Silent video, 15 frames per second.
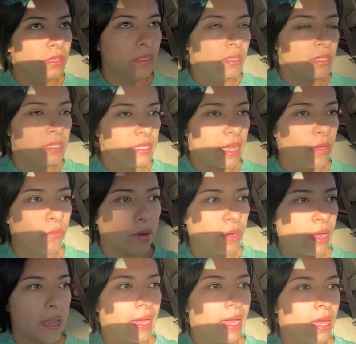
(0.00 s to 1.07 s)
the day
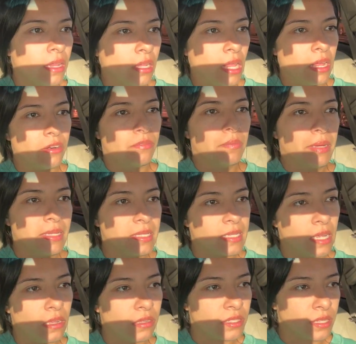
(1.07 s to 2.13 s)
where I get a lot of my
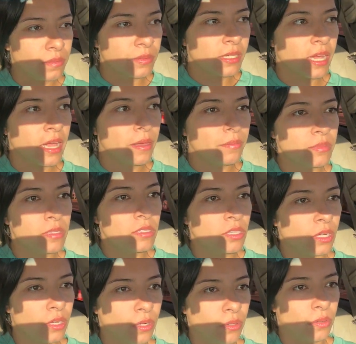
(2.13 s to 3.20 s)
sales sometimes.
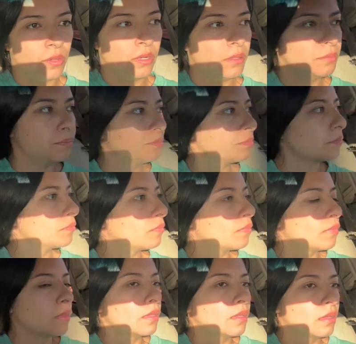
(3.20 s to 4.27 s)
So
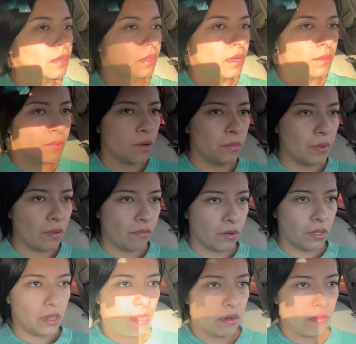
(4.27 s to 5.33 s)
I'm hoping for
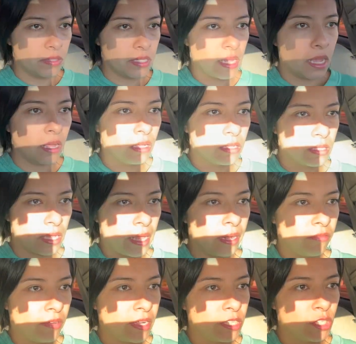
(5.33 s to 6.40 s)
a lot of sales.
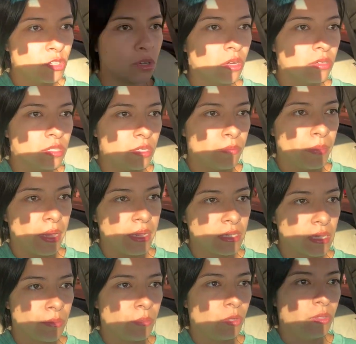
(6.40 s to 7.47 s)
And if I do go to
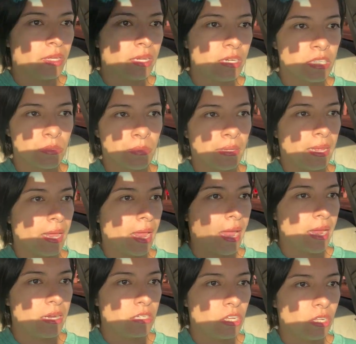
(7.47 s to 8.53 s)
Bins, I'm only gonna spend like
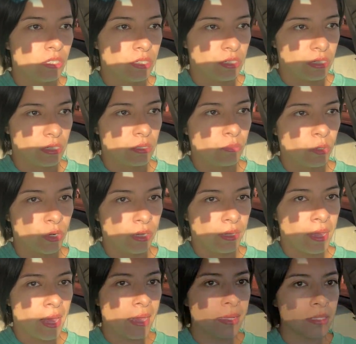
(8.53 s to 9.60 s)
$8 more or
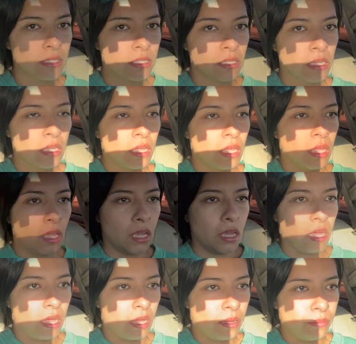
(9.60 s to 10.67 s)
less,
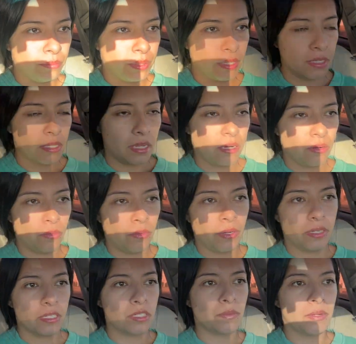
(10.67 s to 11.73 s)
because I don't
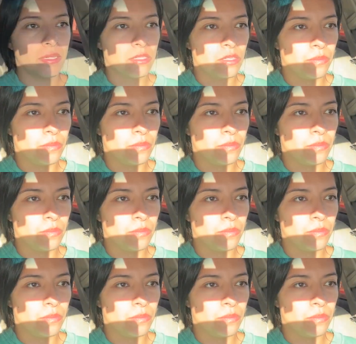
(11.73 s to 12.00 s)
want to spend too